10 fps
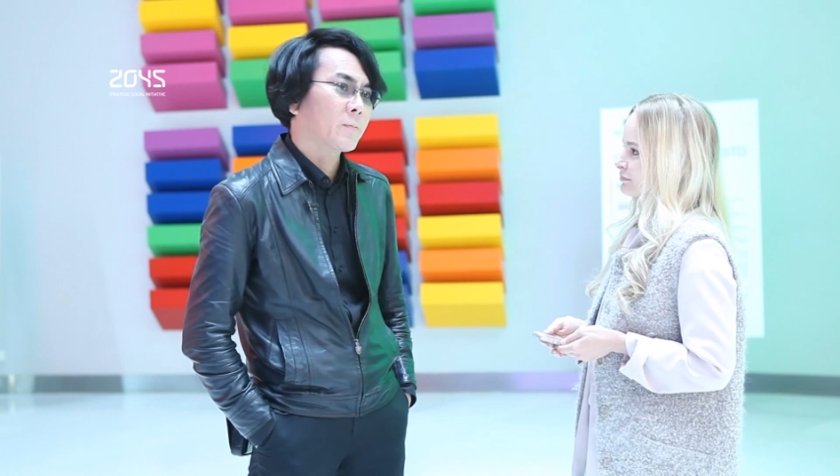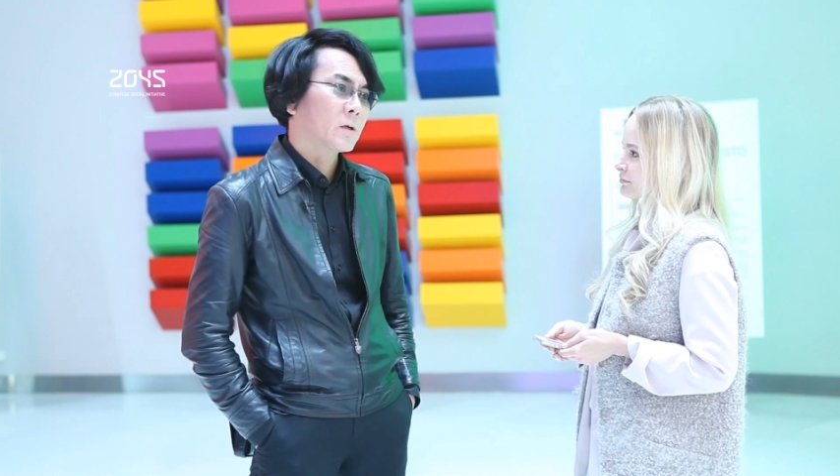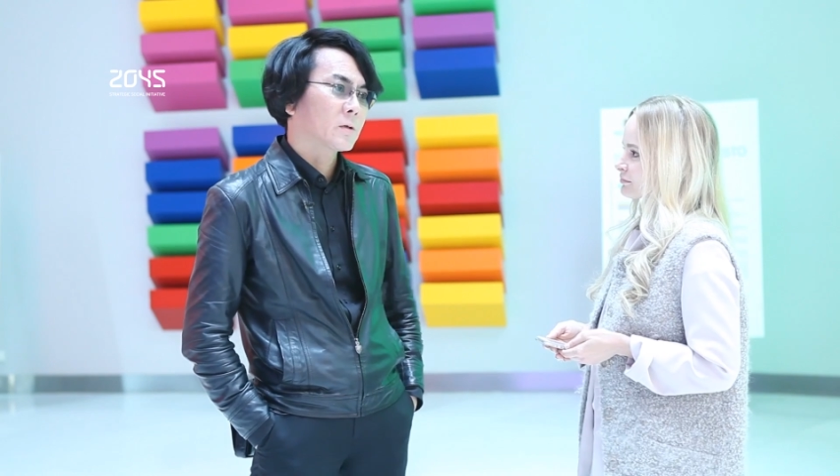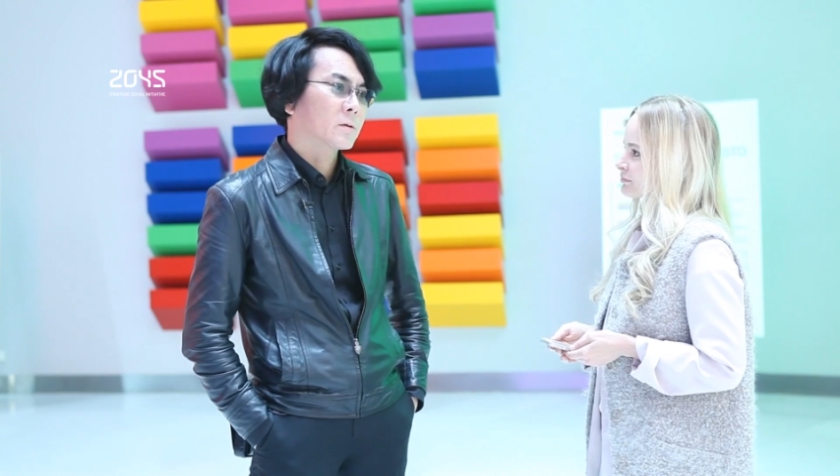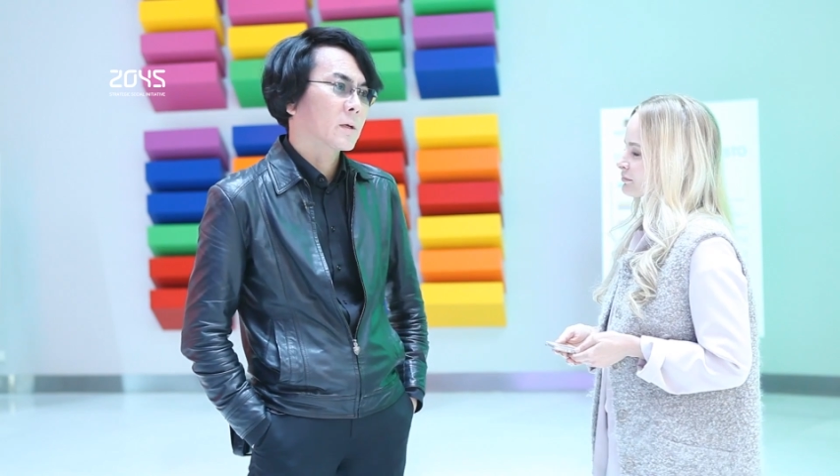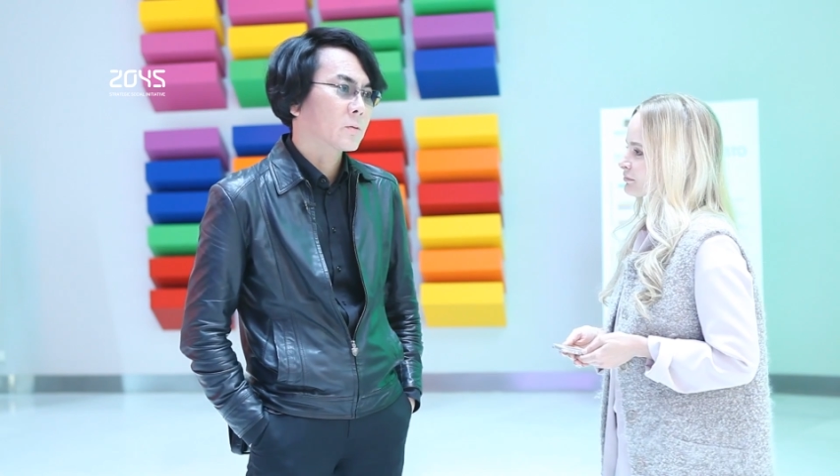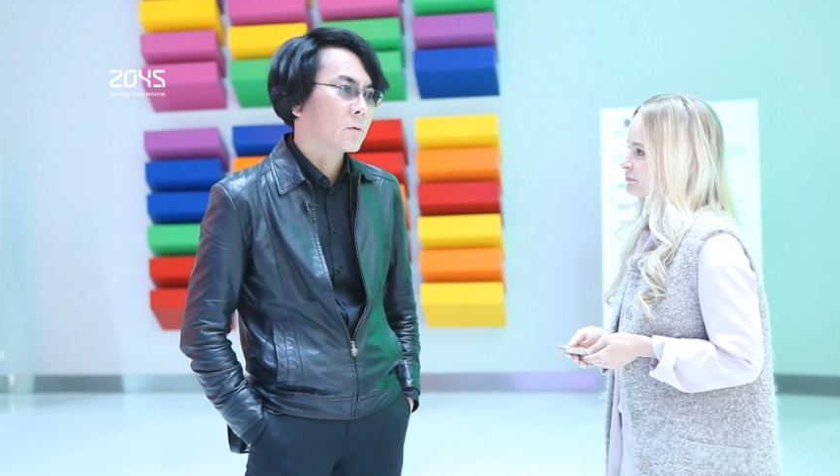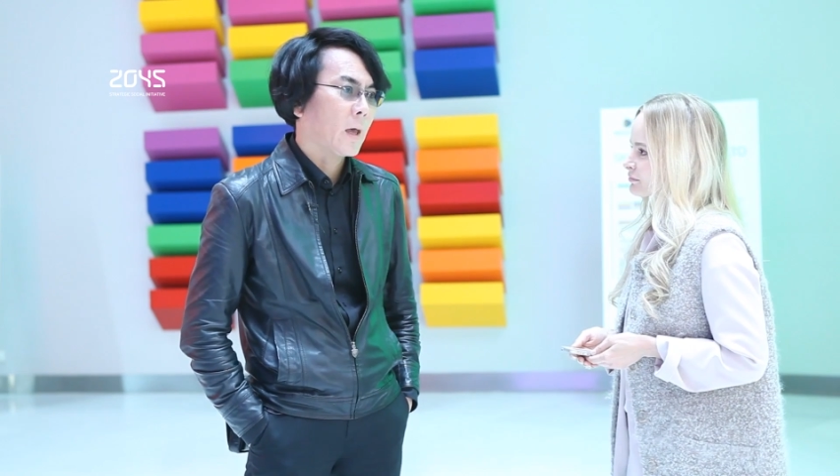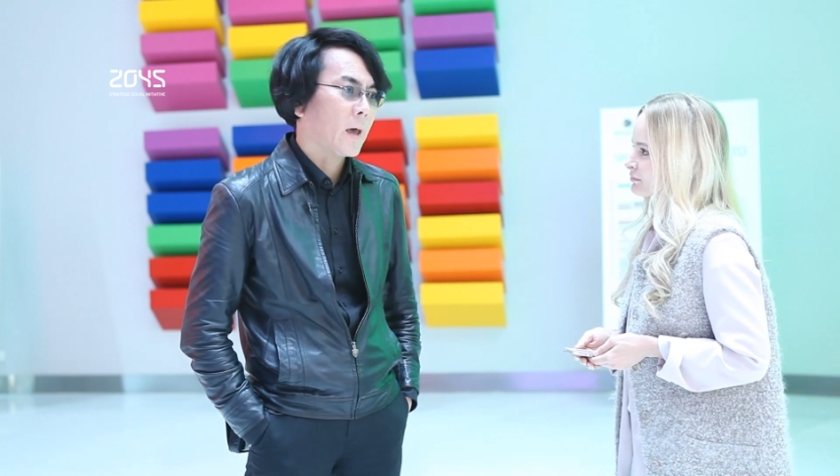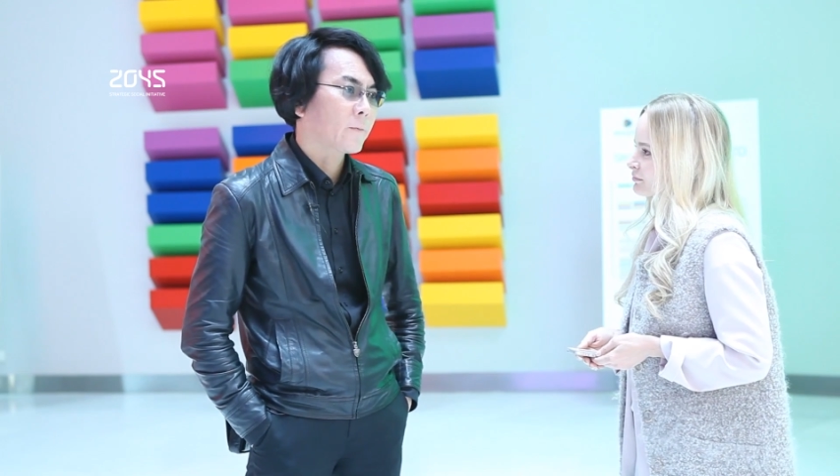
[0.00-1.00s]
is to
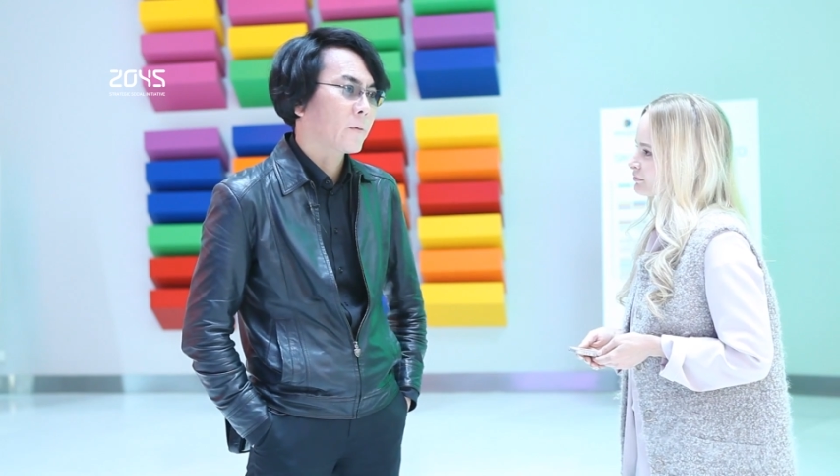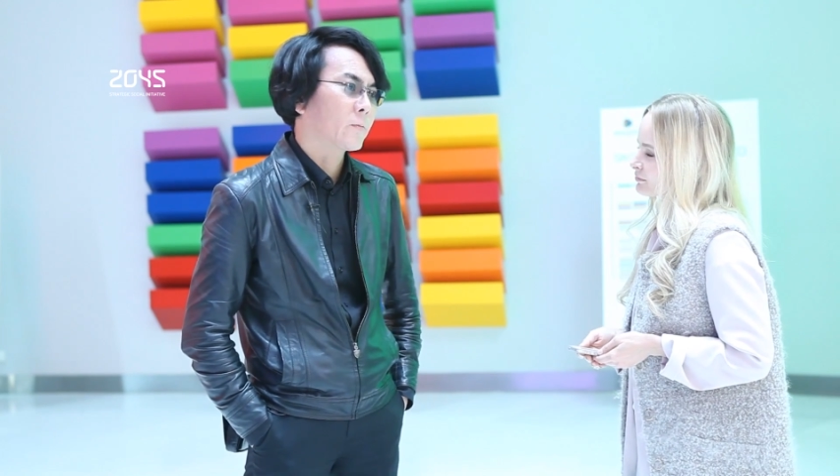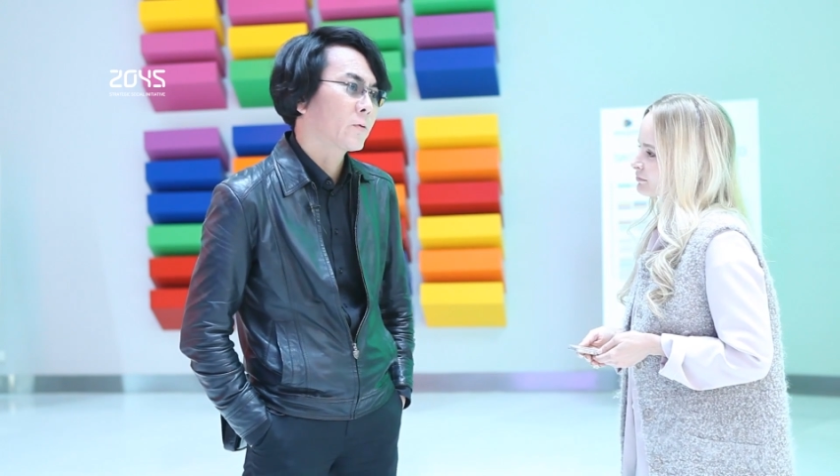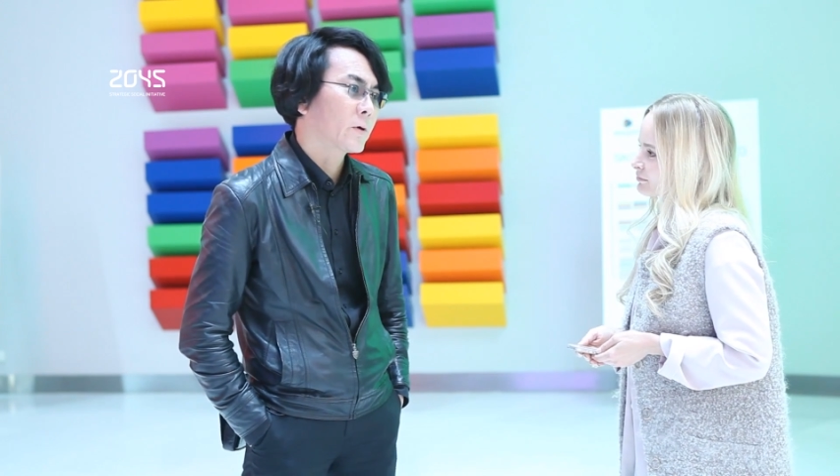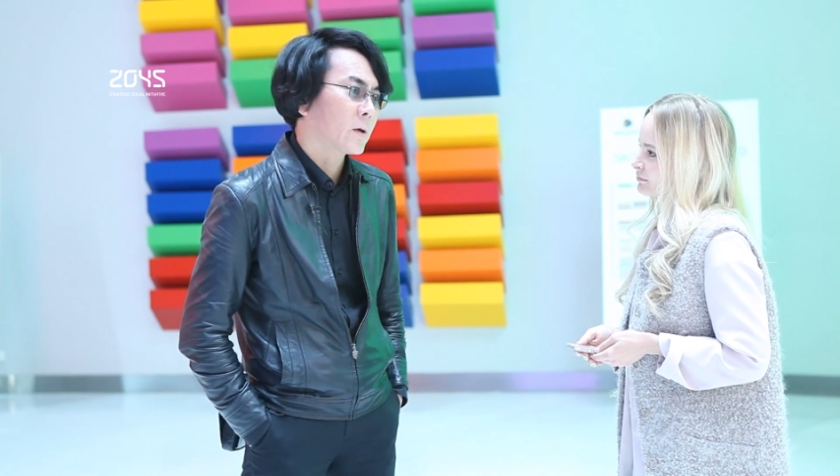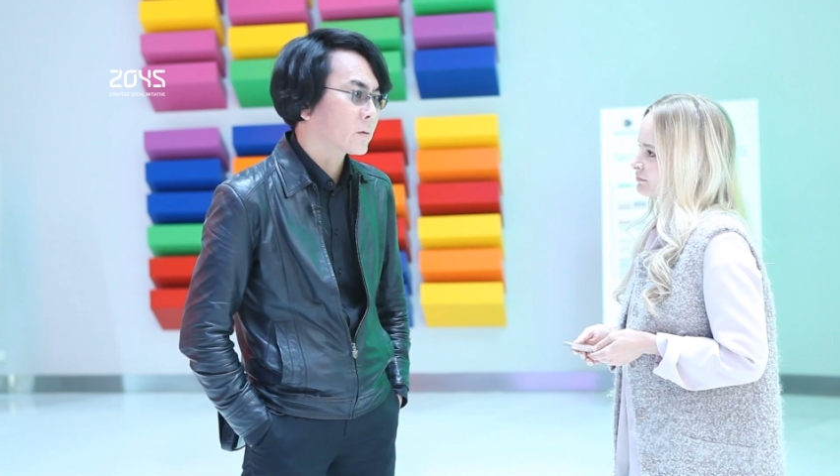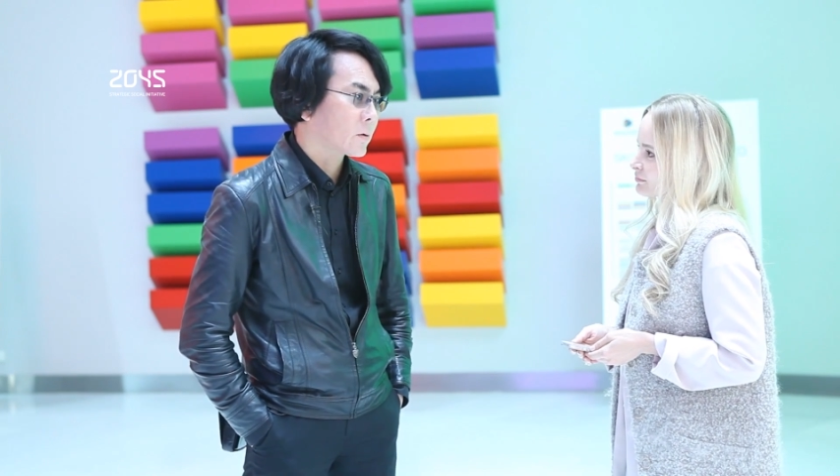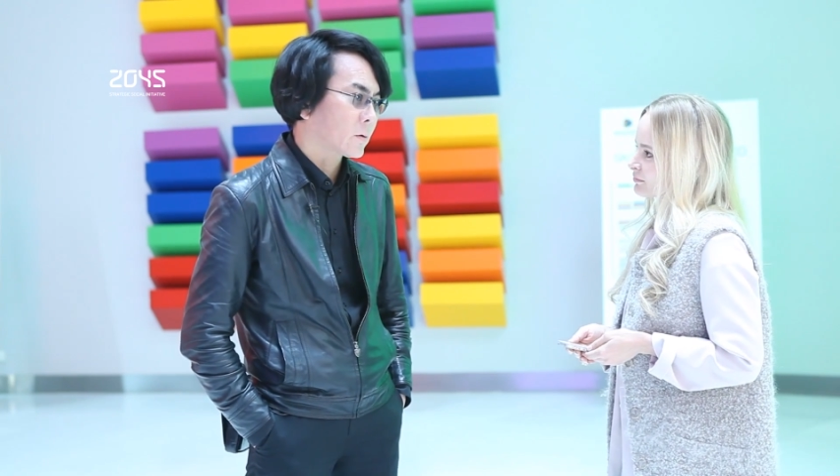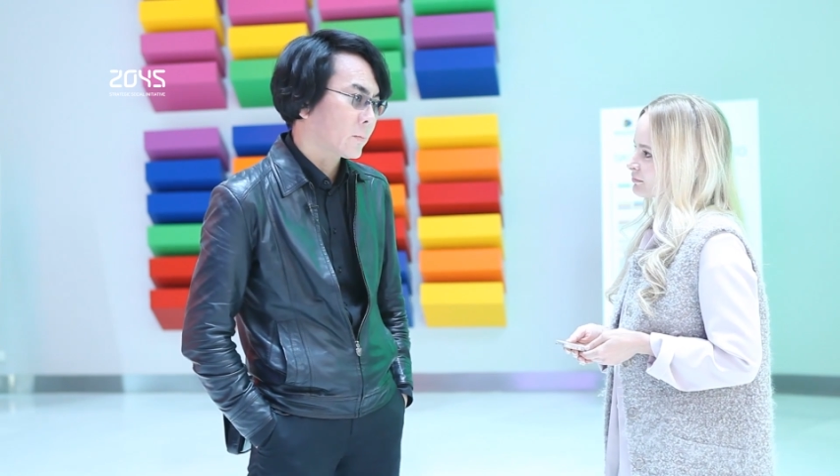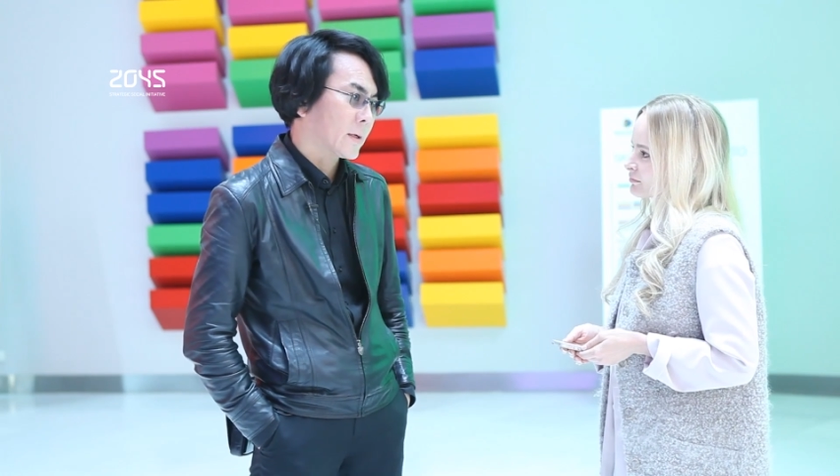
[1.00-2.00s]
have a fully
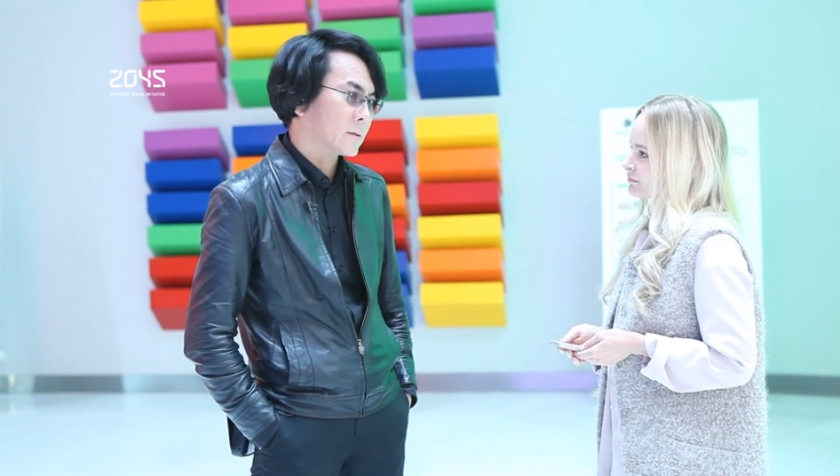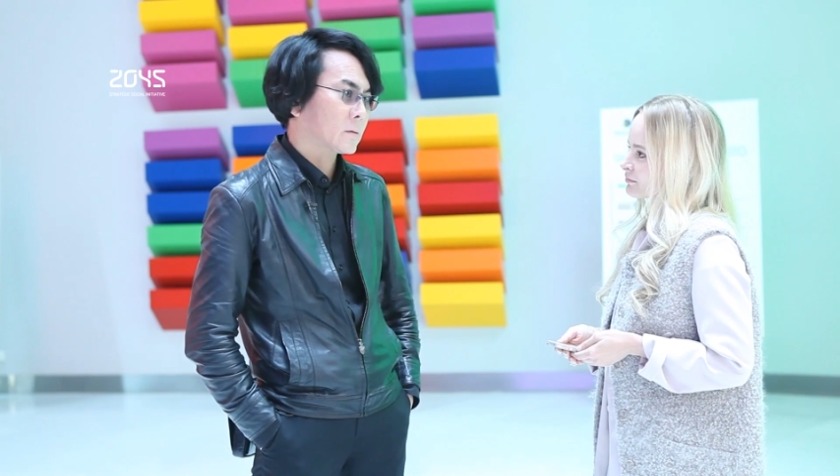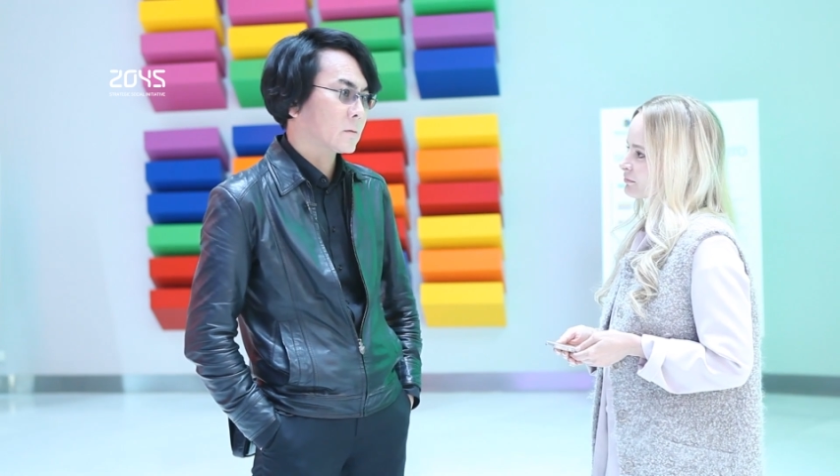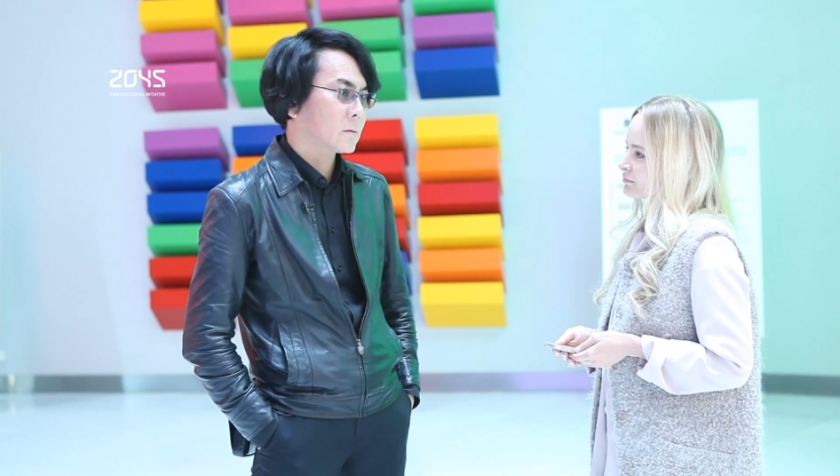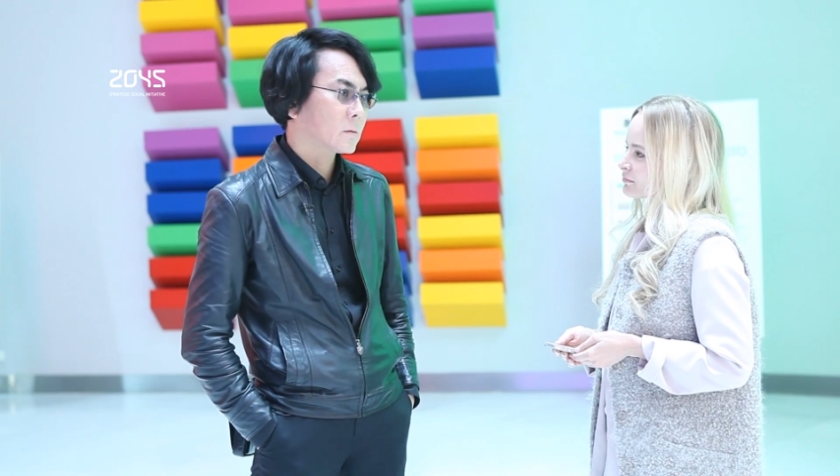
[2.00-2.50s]
autonomous